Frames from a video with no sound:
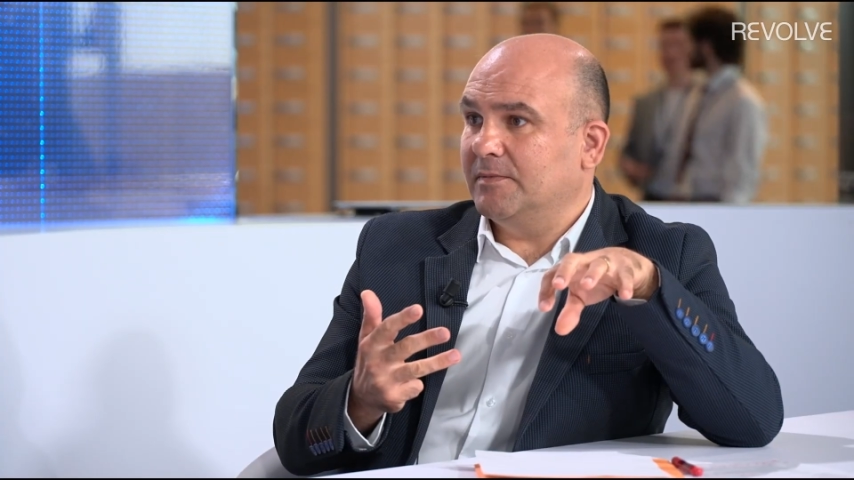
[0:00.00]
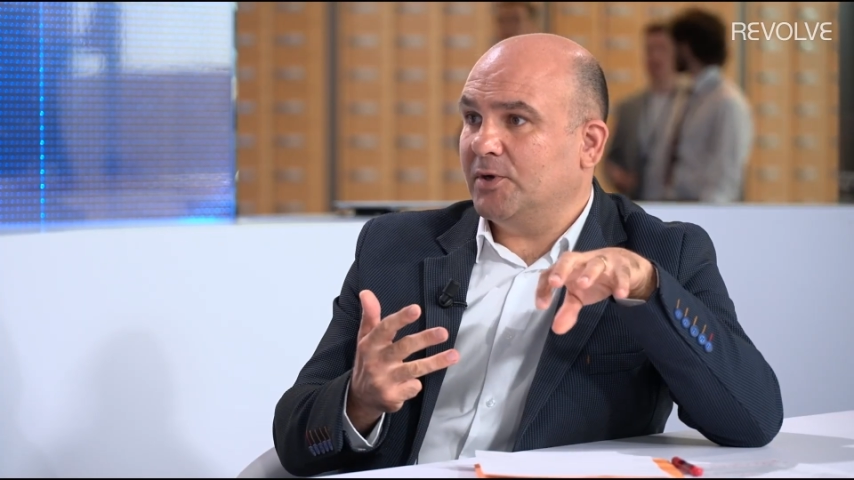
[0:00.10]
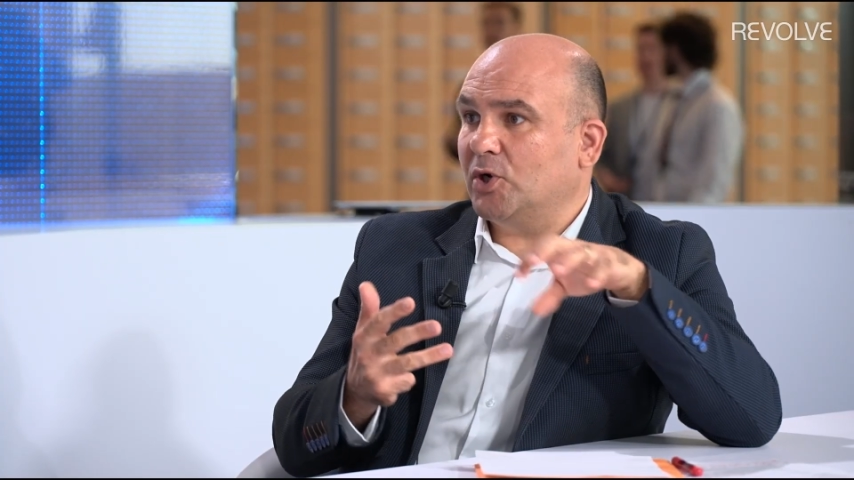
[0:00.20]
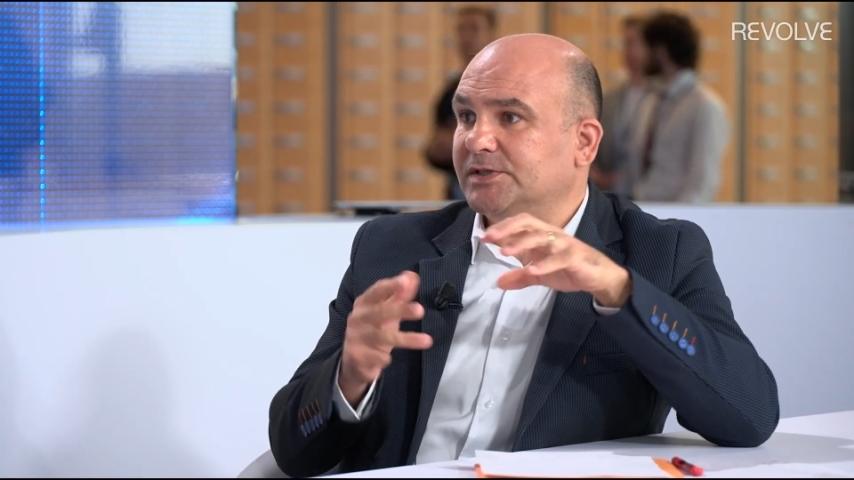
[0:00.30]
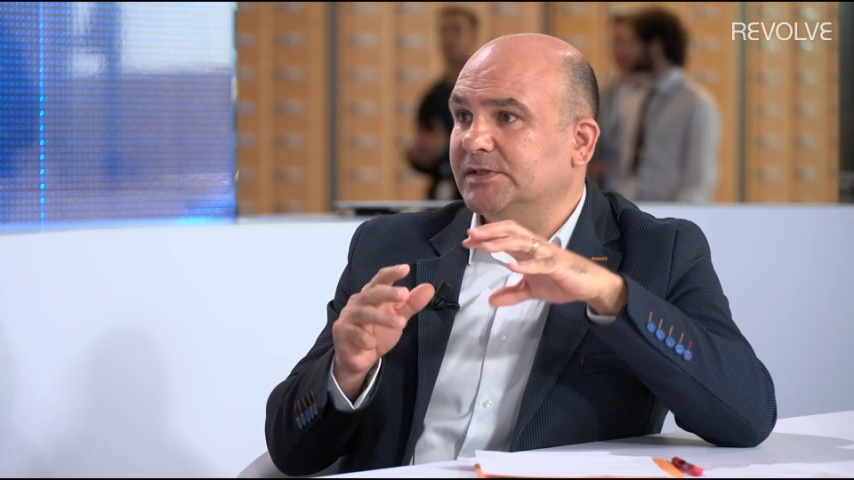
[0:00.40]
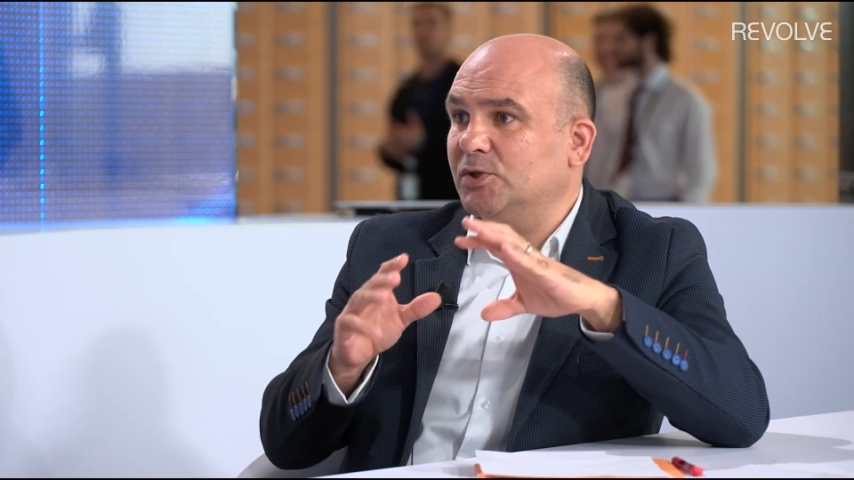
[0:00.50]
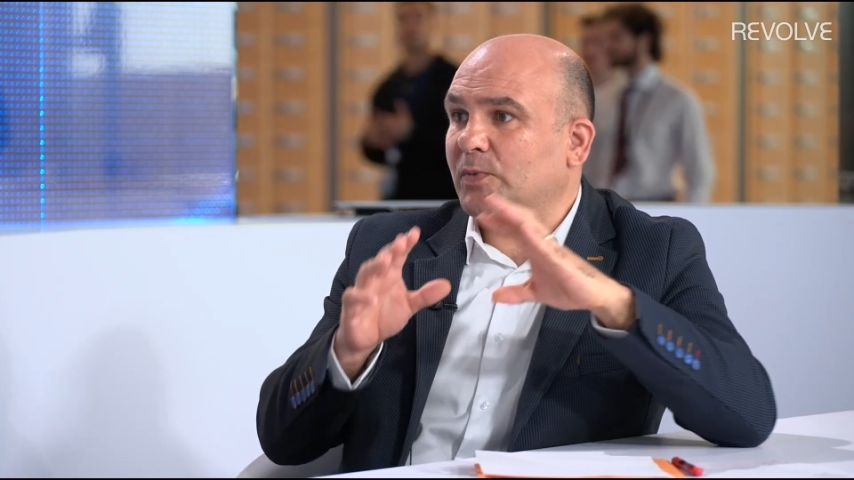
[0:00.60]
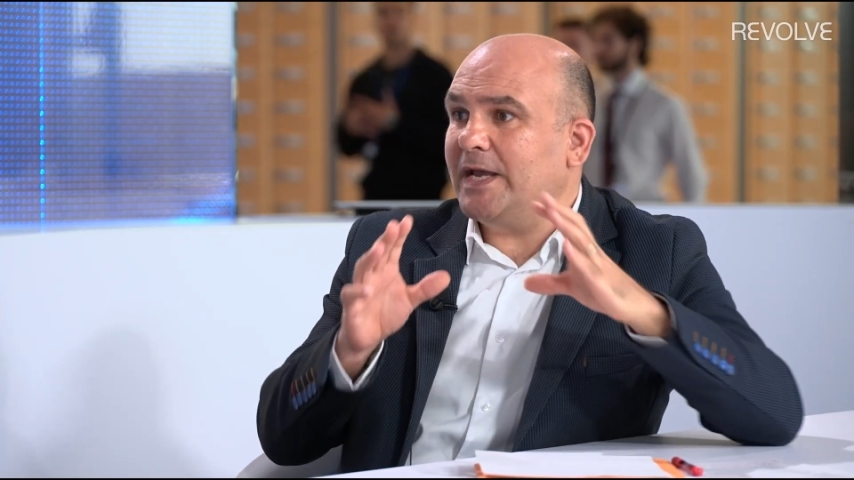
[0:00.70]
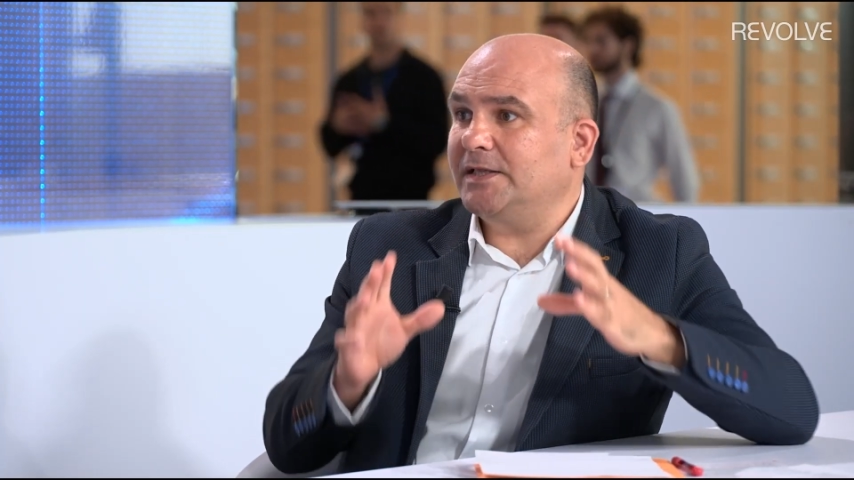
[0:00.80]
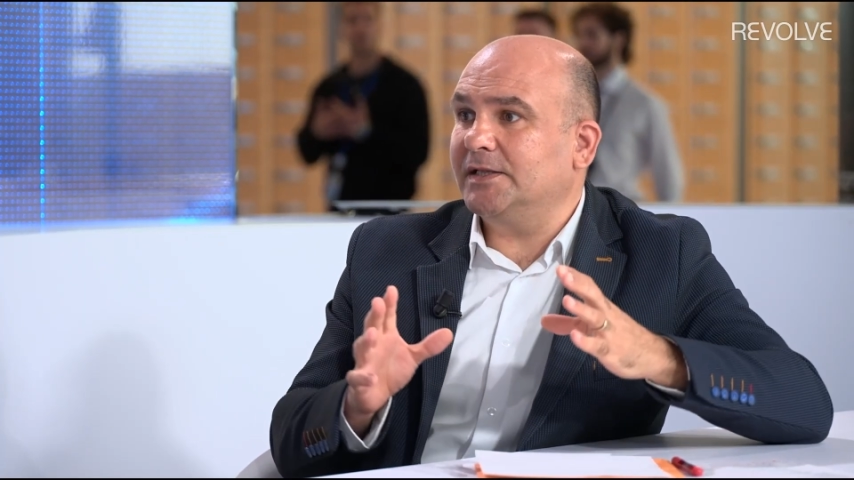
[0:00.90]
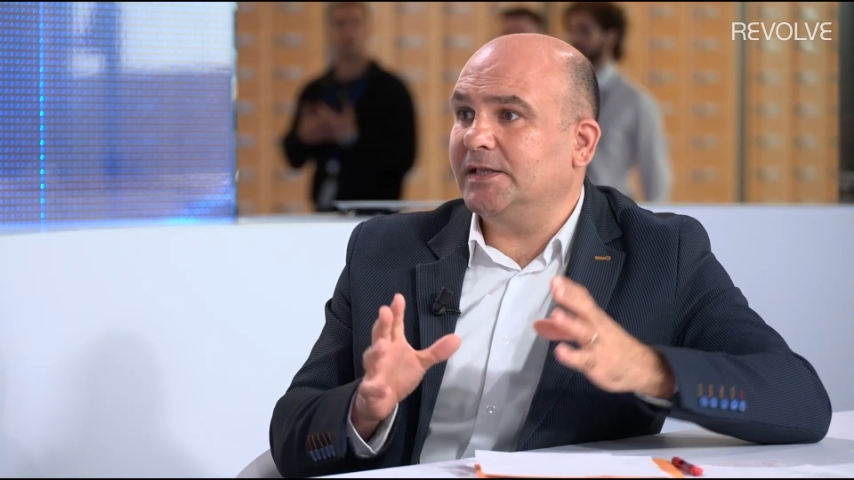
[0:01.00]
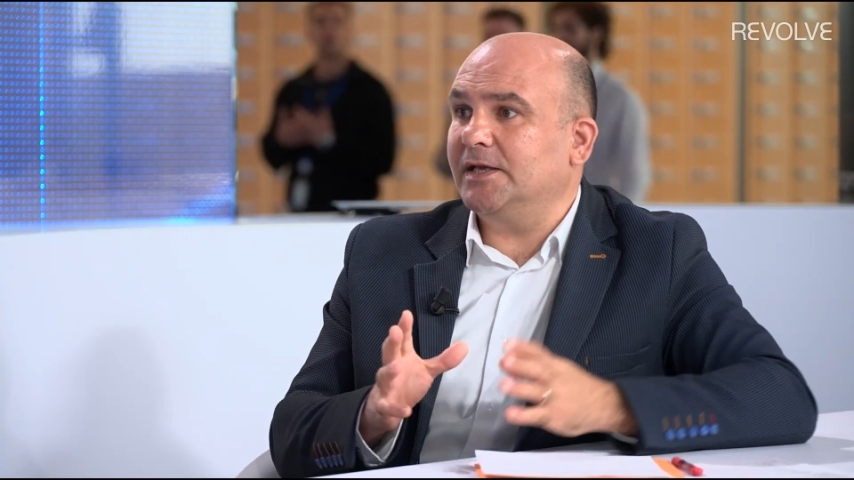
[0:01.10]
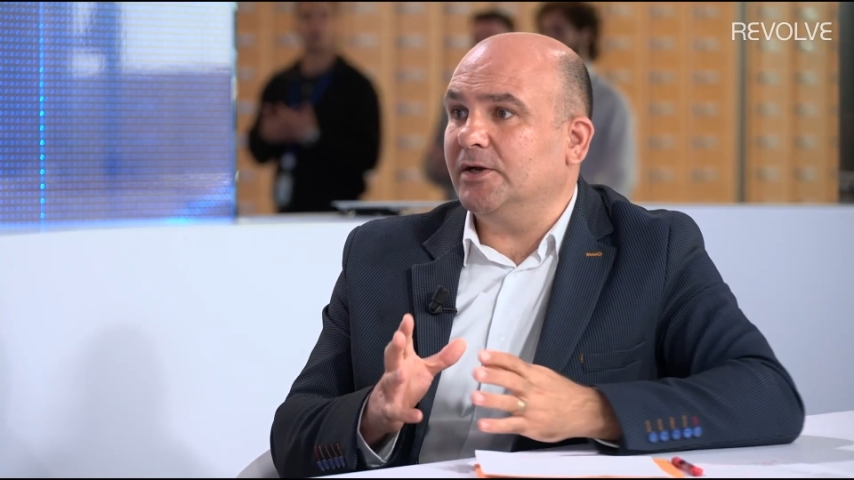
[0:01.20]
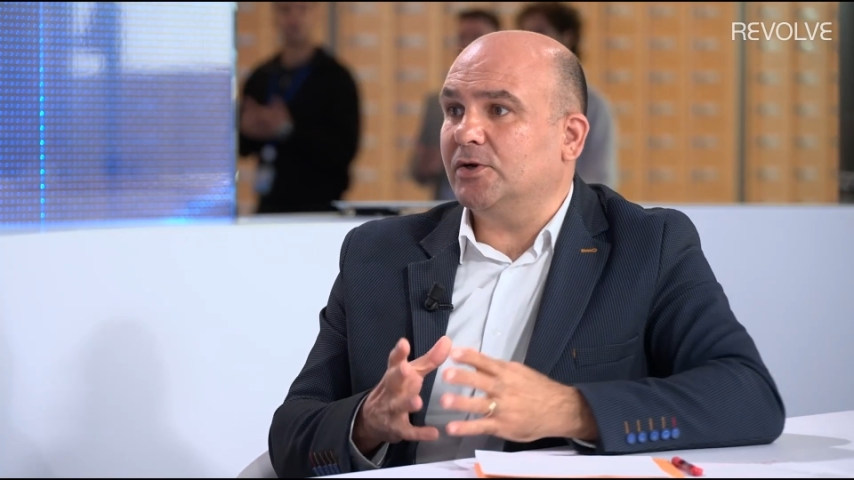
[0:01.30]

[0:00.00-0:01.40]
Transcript: Because the way that the